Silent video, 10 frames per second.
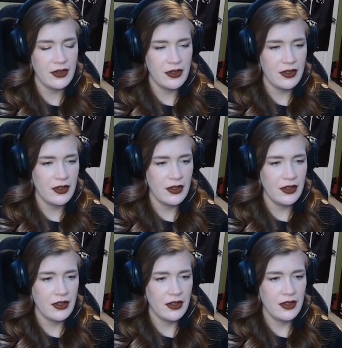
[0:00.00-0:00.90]

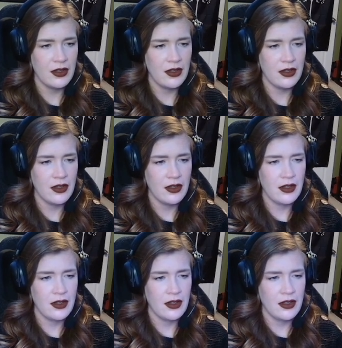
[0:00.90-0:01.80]

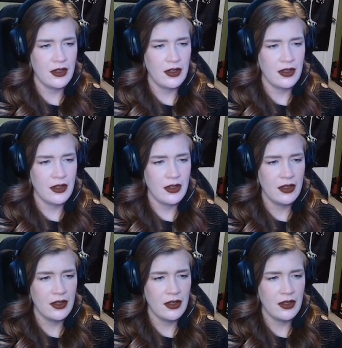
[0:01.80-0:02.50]
Nobody speaks.